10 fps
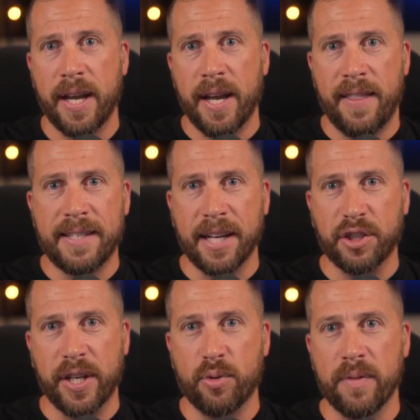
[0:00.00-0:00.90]
That's
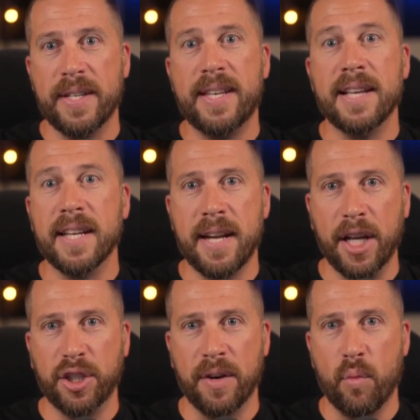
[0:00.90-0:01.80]
actually sort of a
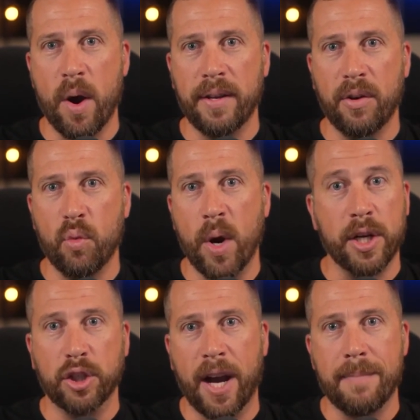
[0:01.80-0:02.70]
designation of what
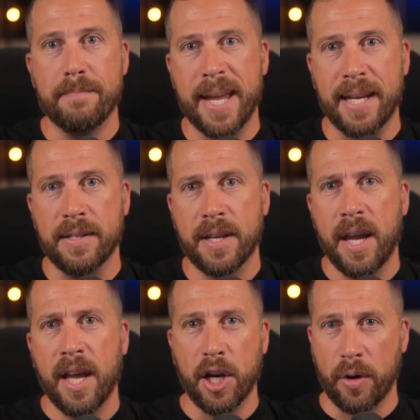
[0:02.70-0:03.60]
your job means.
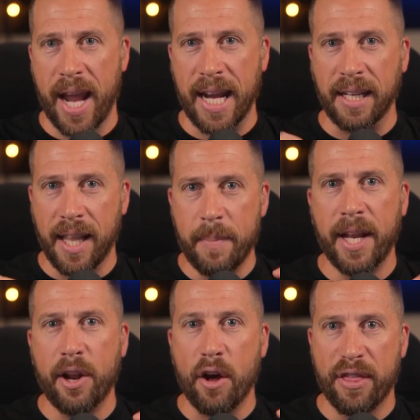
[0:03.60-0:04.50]
You're a
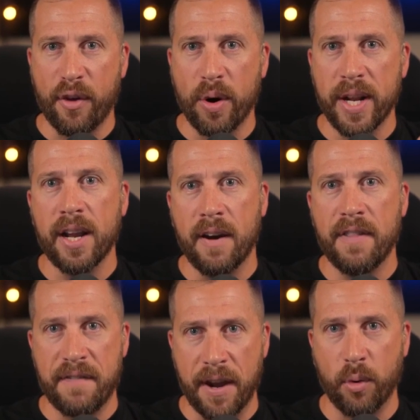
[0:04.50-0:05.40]
limited authority of
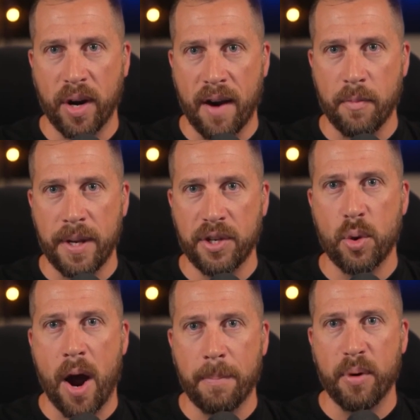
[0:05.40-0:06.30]
the federal government
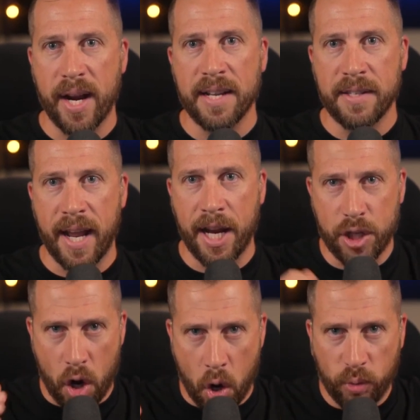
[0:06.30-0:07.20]
to operate as an
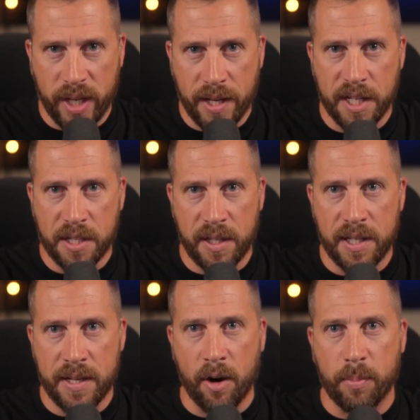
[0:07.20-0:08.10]
agent only in
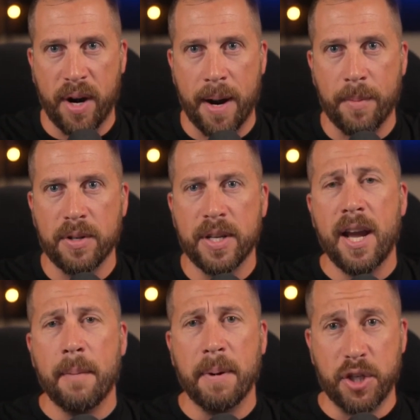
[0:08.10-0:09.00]
these narrow parameters.
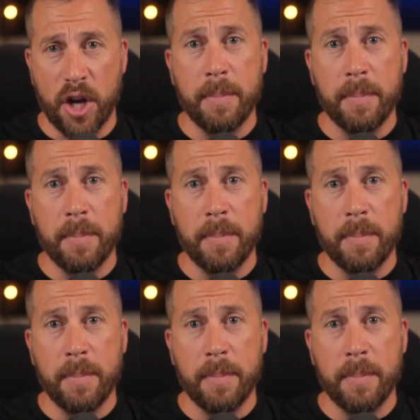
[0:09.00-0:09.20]
But the job is